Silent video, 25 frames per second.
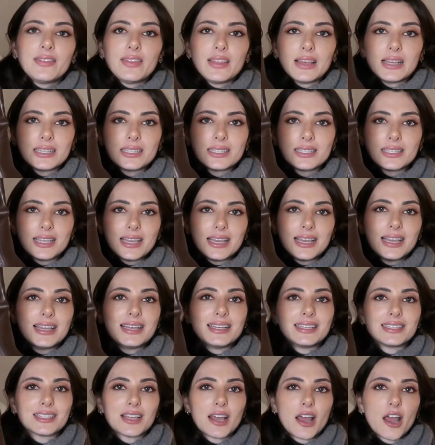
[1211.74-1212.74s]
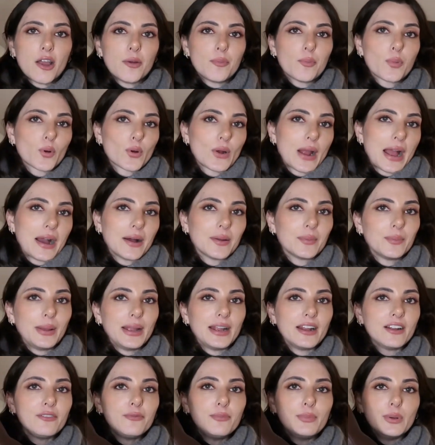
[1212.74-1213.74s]
This is a brown
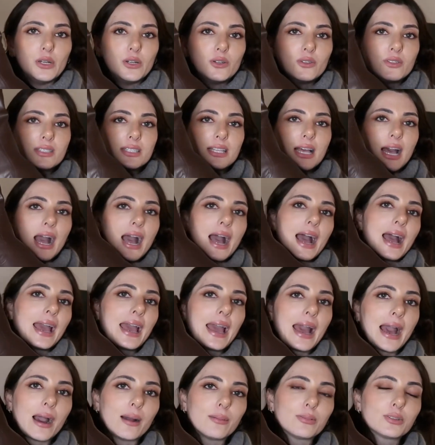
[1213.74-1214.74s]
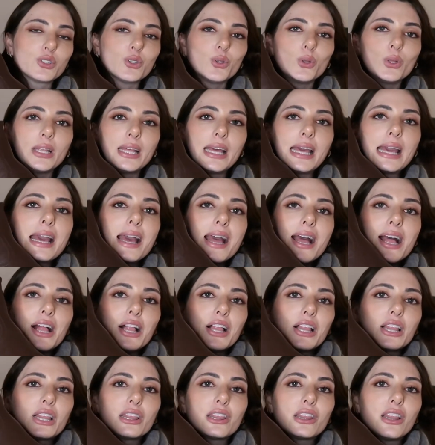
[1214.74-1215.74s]
pair of boots. I absolutely
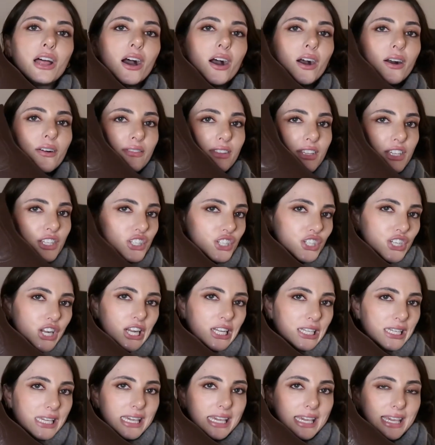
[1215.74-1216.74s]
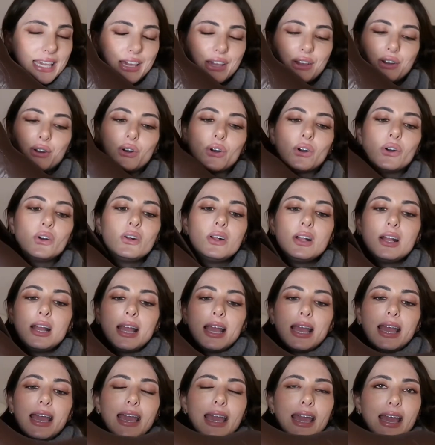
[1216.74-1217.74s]
love this chunky heel
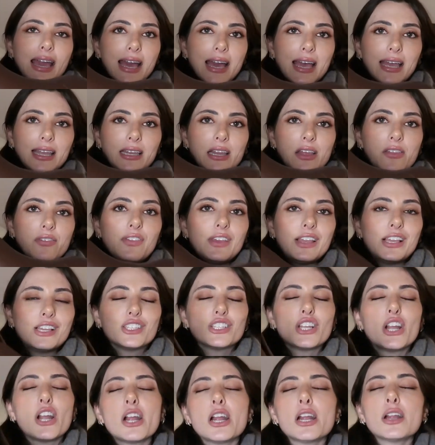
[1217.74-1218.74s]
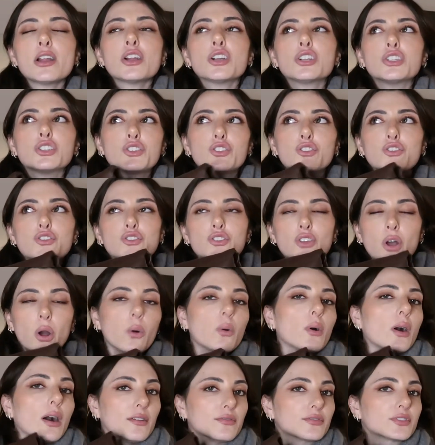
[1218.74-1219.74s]
and these are
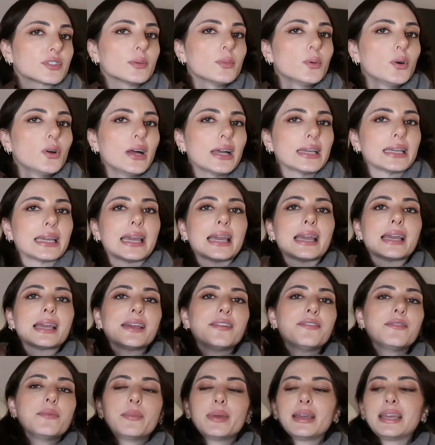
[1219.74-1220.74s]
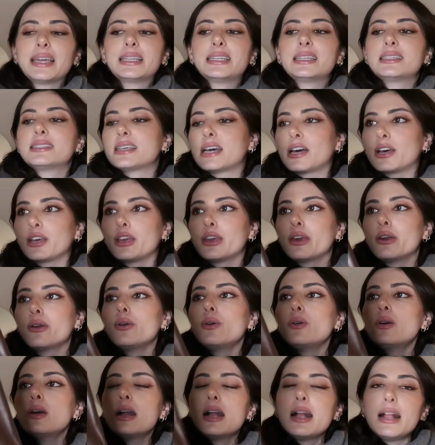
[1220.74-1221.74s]
so comfortable I can't even begin to tell
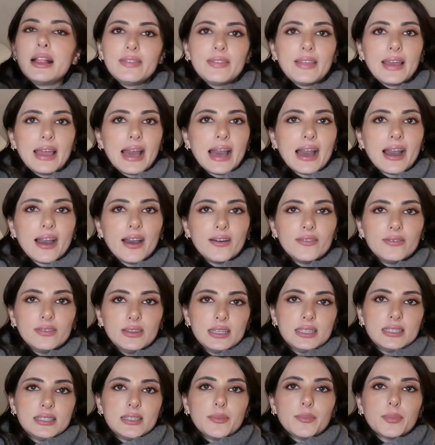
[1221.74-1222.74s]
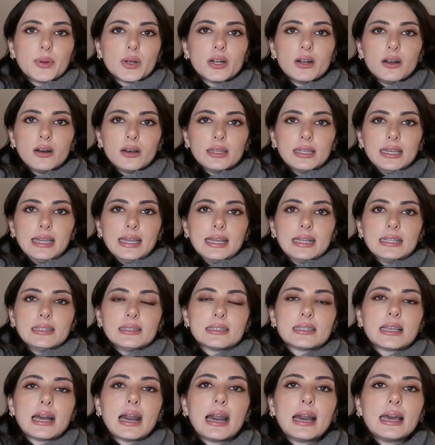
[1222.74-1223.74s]
you they have the zipper on the
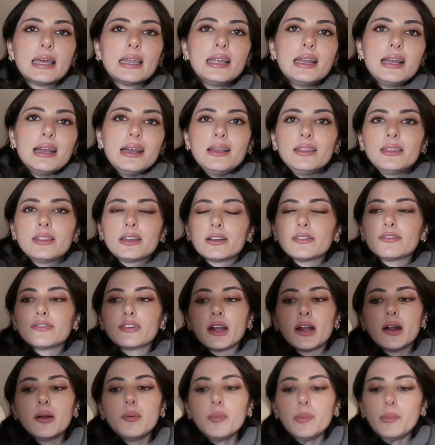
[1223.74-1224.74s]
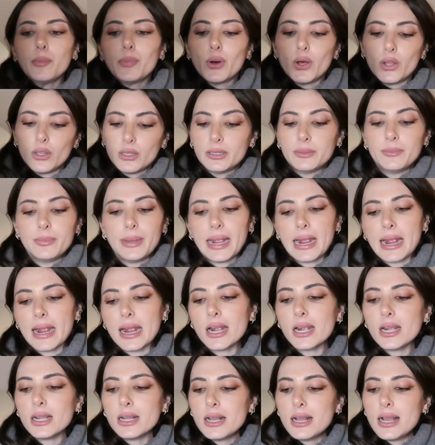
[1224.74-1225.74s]
inside they're from Pull and
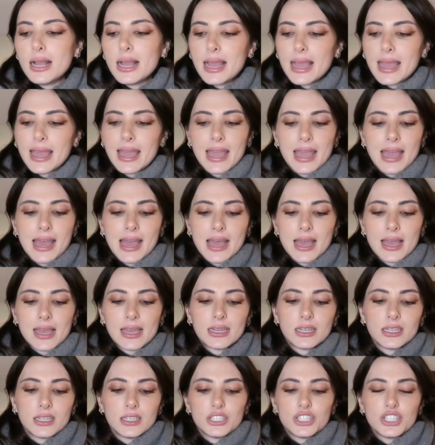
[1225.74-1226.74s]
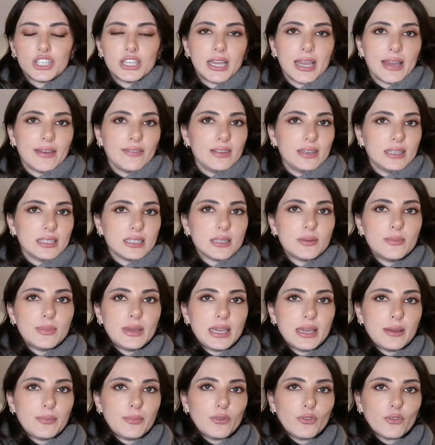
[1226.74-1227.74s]
Bear and she gave these to
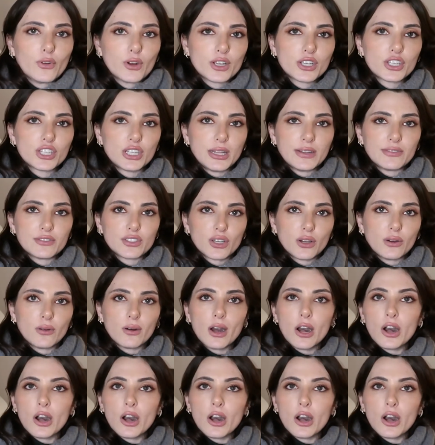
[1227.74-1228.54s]
me before she left to go